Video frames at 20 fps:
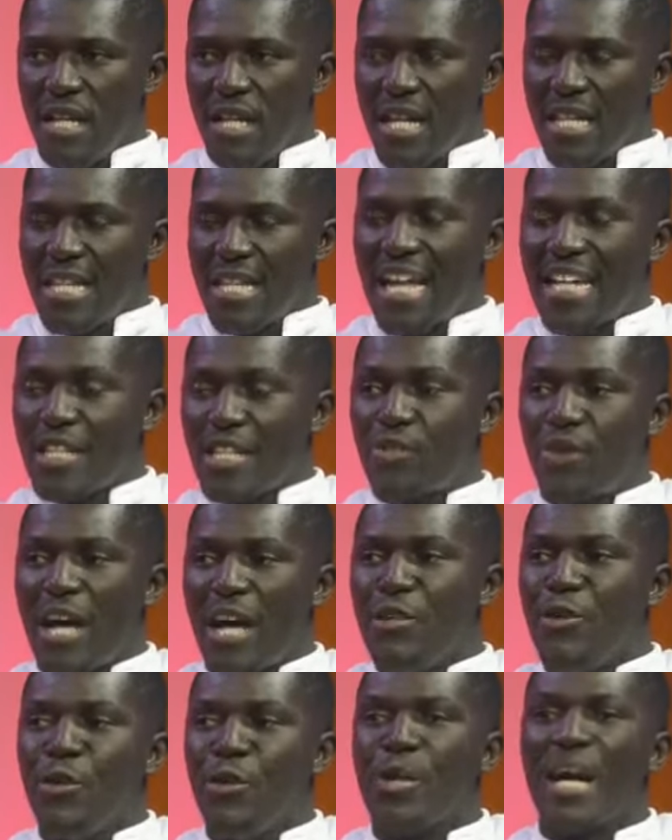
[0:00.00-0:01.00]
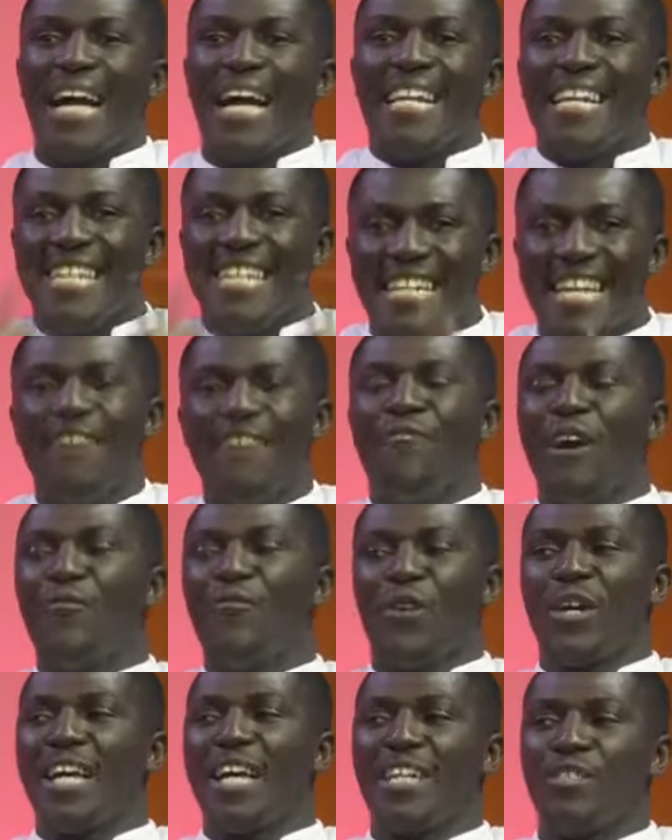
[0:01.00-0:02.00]
That is why you can never
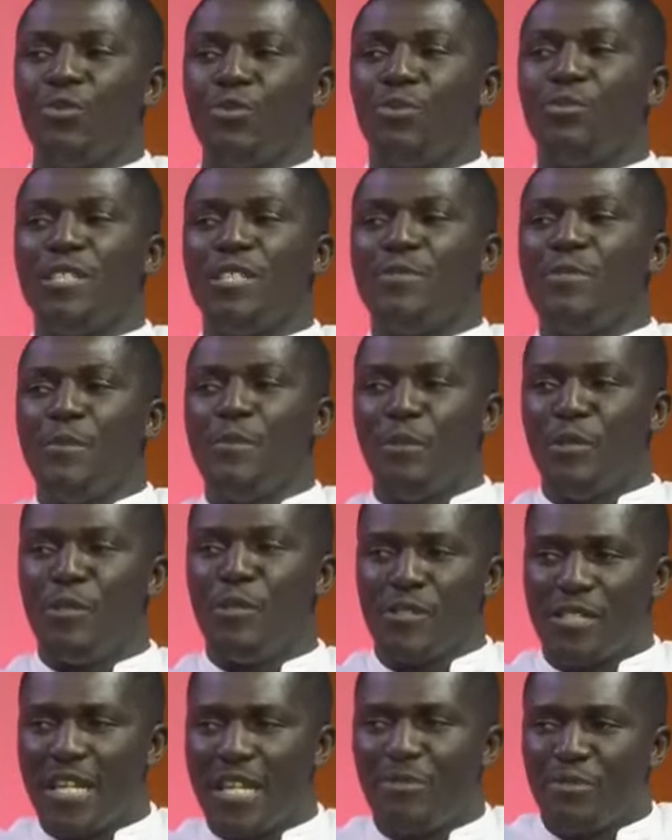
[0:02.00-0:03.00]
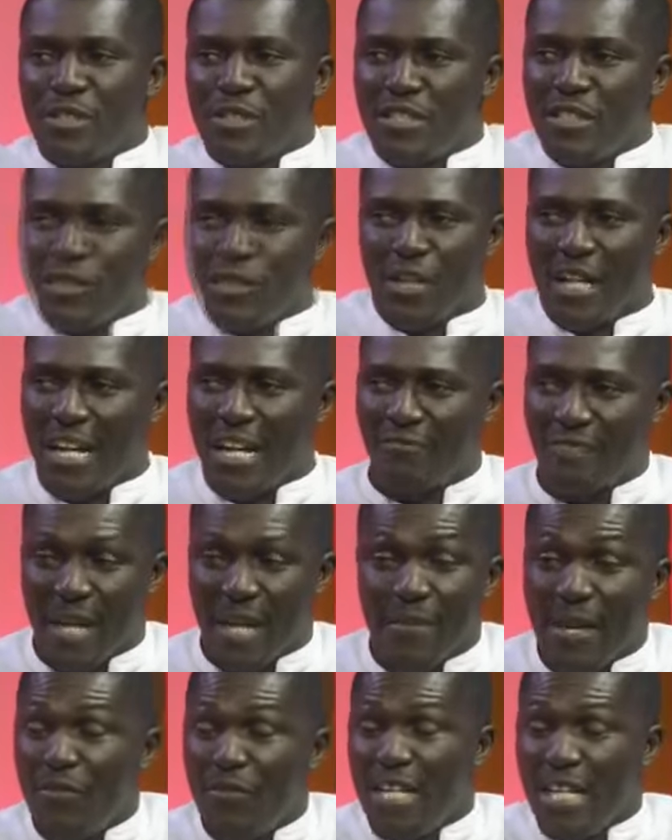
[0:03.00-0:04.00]
forget these people you slept with in your lifetime,
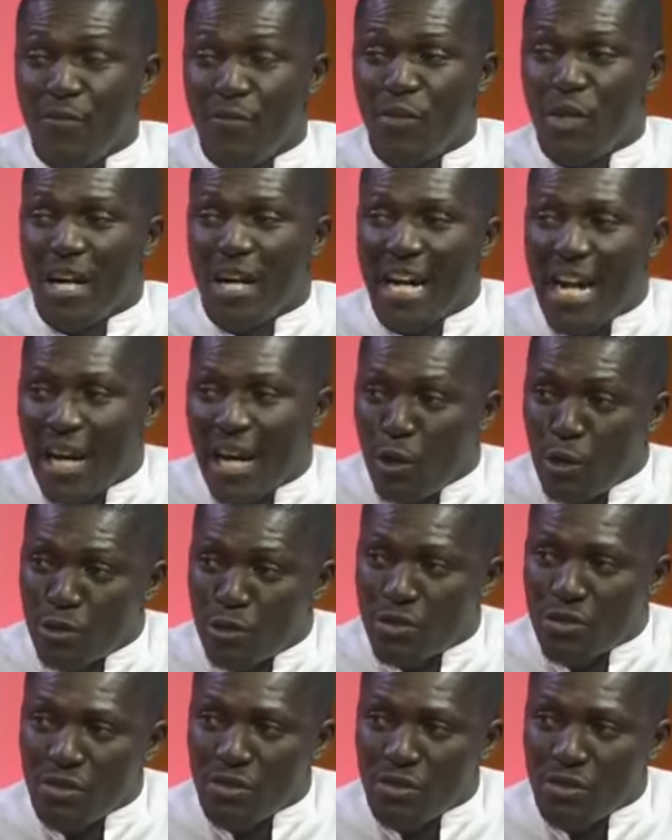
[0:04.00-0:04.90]
even if you are a harlot.